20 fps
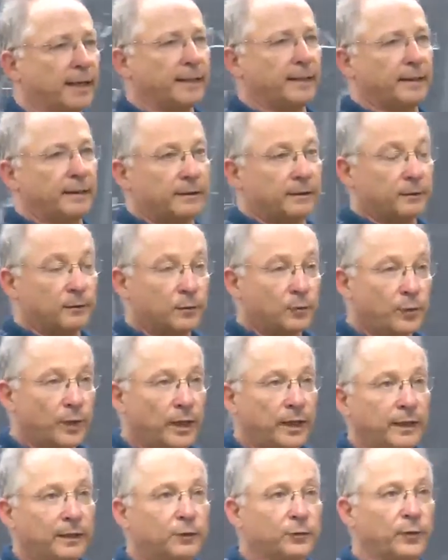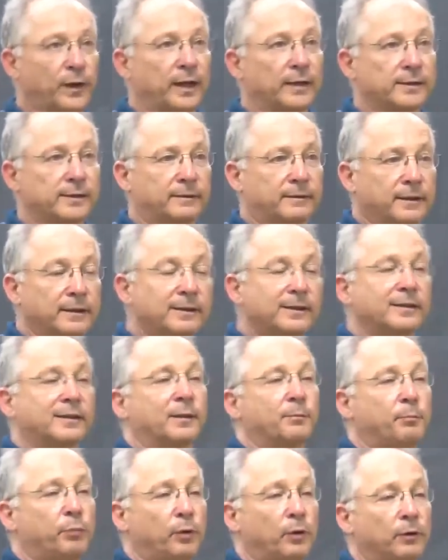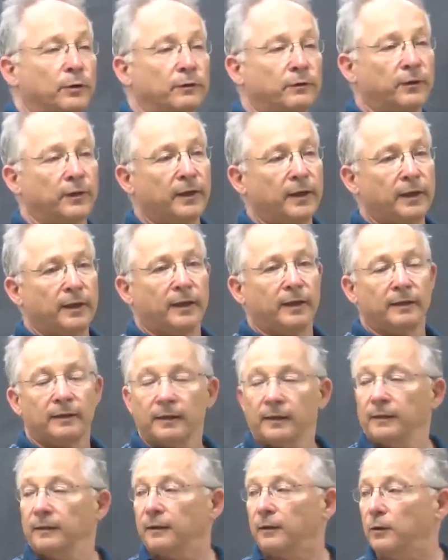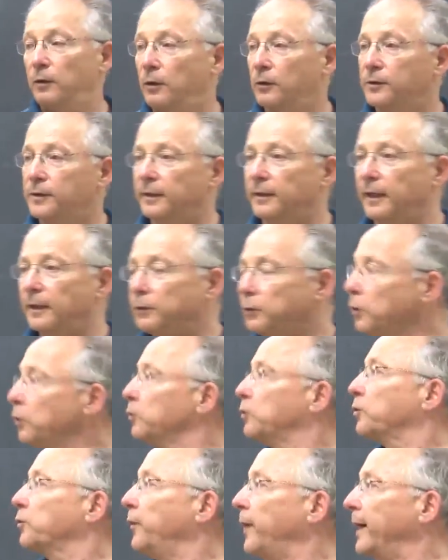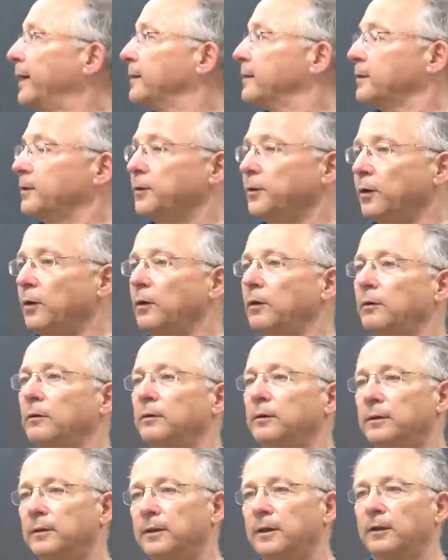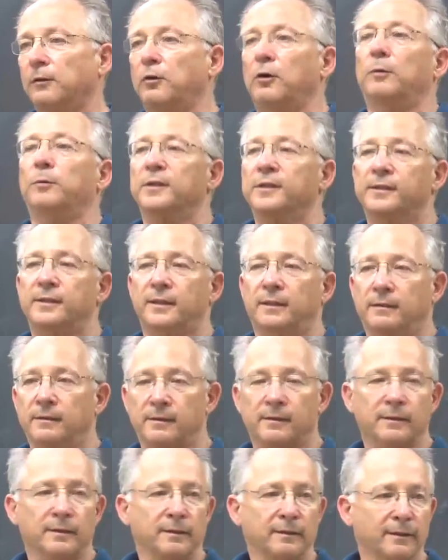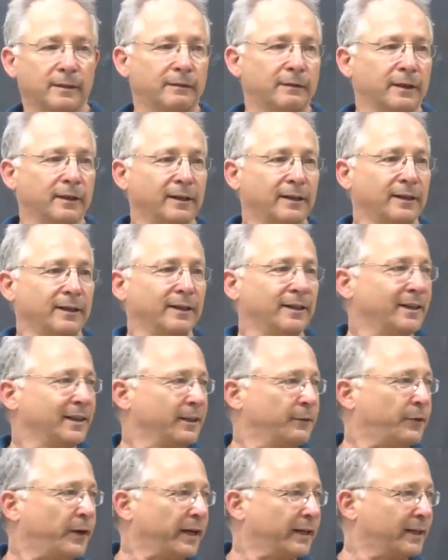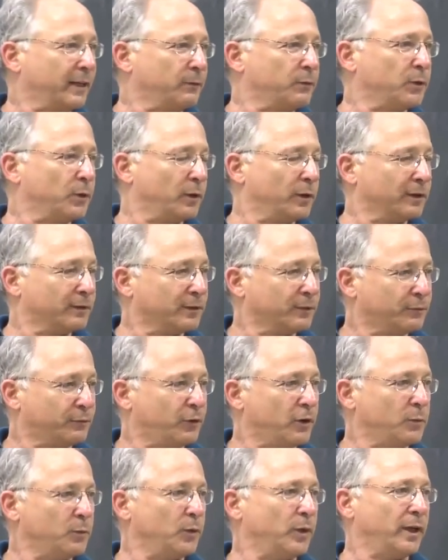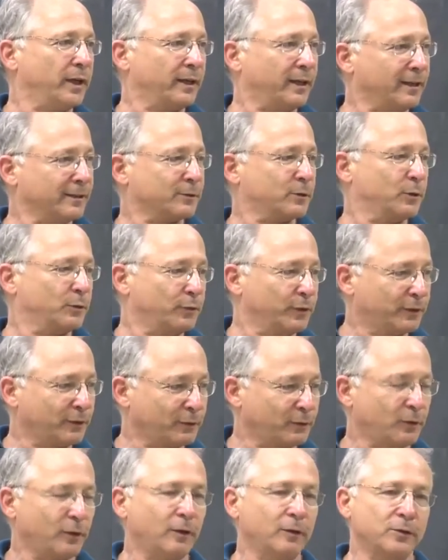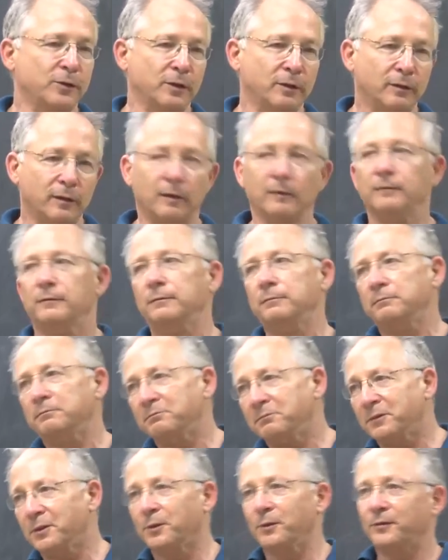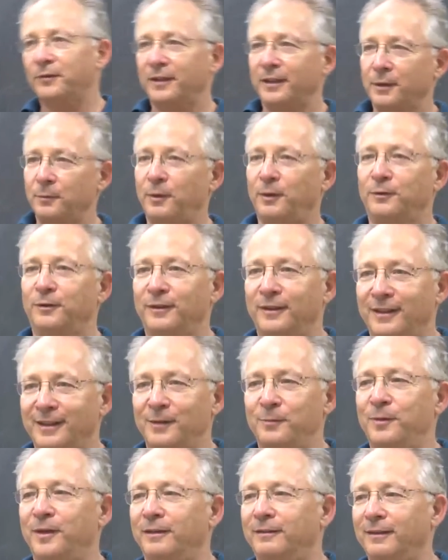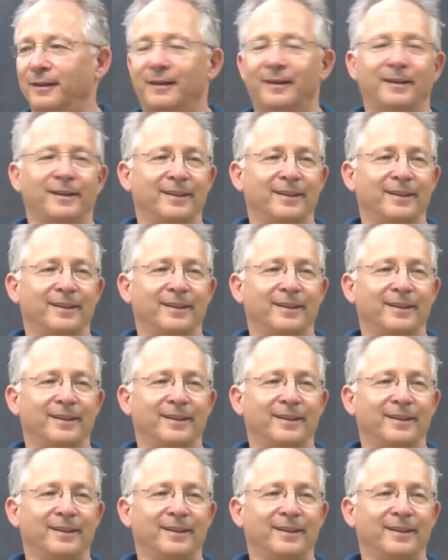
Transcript: I really trust this is the point in the course that I do trust your common sense. That if I give you a formula and ask you if it's tautology or not, you'll think about it a little bit,